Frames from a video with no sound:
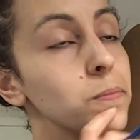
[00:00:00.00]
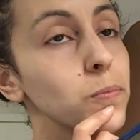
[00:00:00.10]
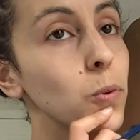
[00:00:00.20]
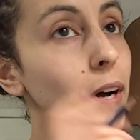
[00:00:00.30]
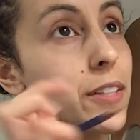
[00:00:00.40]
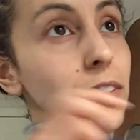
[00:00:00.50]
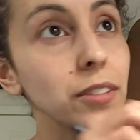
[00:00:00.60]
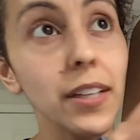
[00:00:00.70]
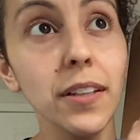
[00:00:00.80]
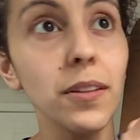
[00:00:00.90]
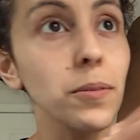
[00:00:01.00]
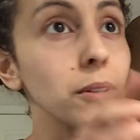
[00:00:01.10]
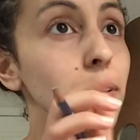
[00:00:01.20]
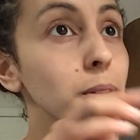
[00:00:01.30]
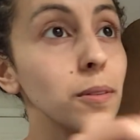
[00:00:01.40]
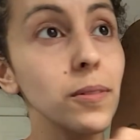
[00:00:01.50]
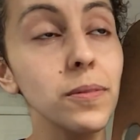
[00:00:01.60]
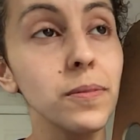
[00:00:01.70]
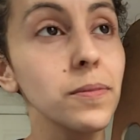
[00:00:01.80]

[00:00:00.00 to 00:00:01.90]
wandering through